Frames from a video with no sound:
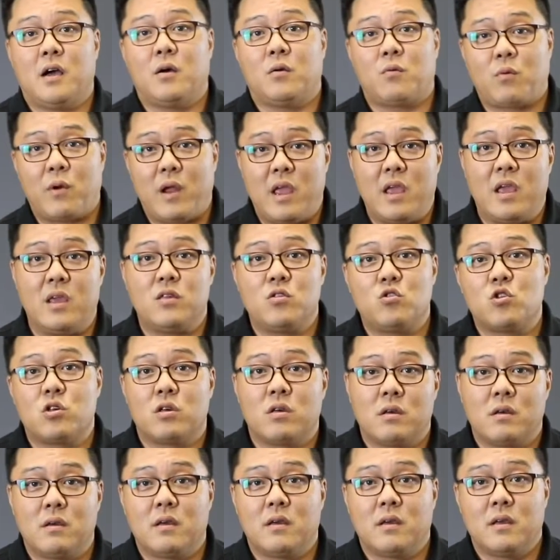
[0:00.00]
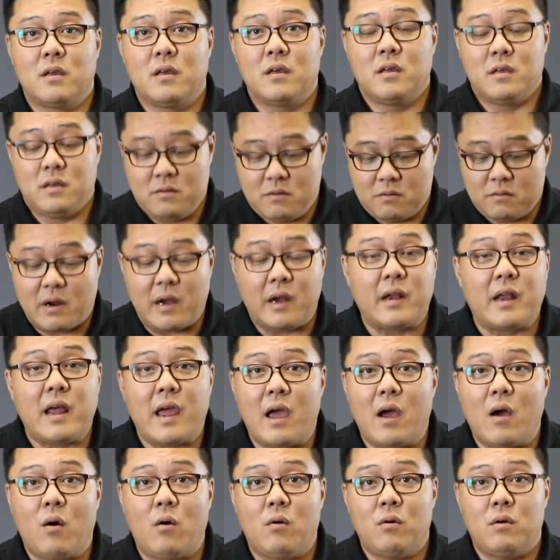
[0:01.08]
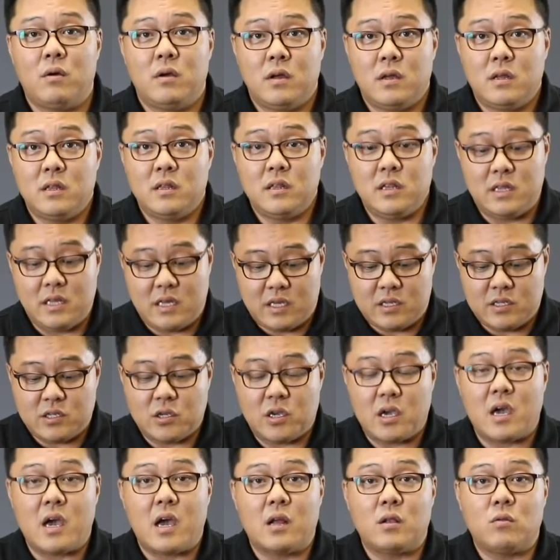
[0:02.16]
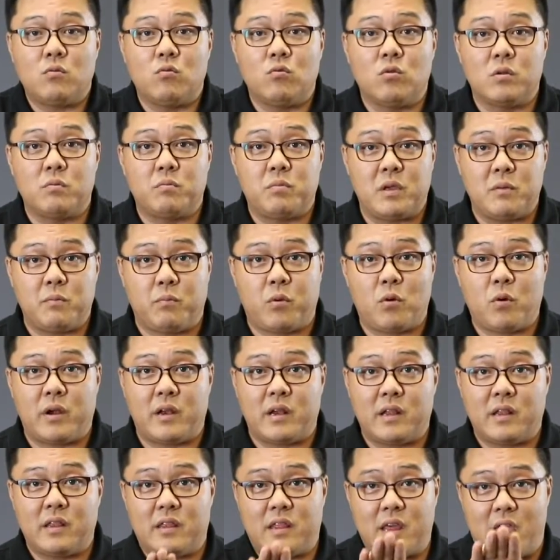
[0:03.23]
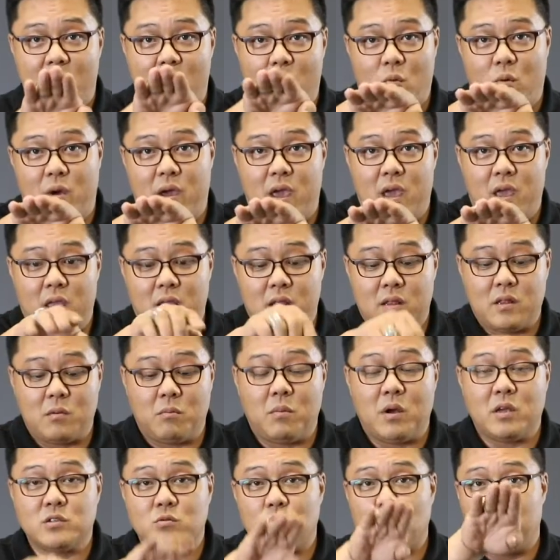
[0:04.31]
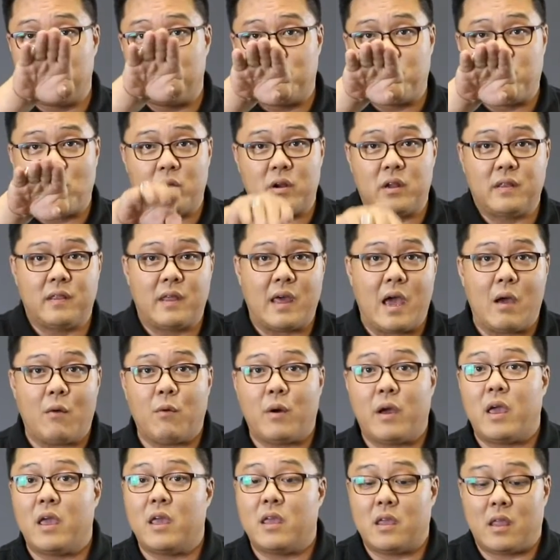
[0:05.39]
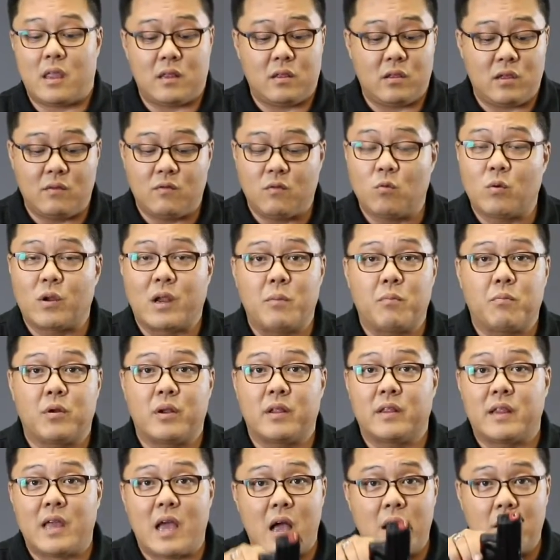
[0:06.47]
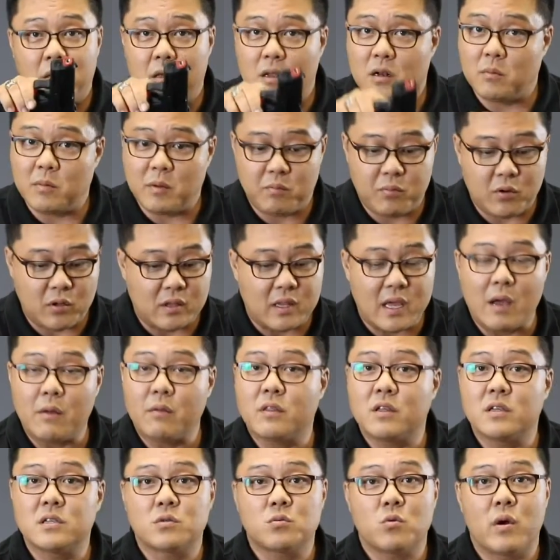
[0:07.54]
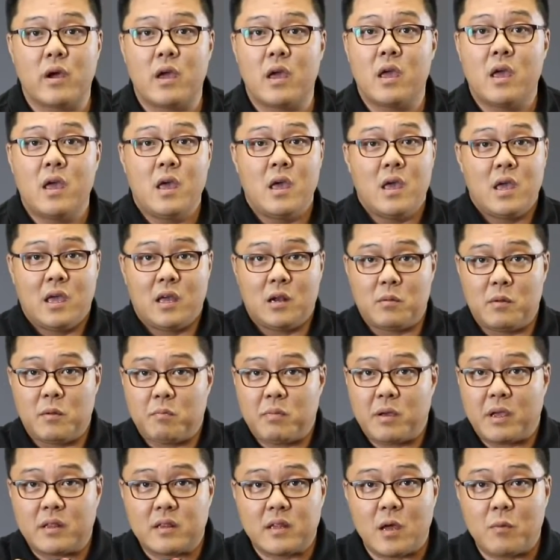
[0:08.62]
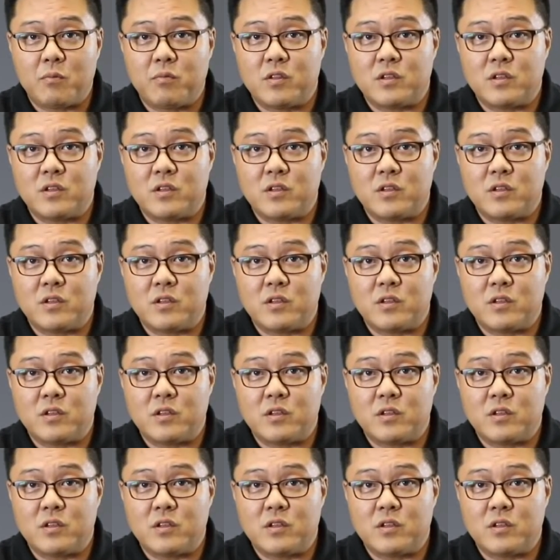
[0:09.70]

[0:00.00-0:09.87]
range right now, this gun would be pointed that way. The muzzle would be pointed that way, and even when I put it down, it'll be put down this way. It'll be picked up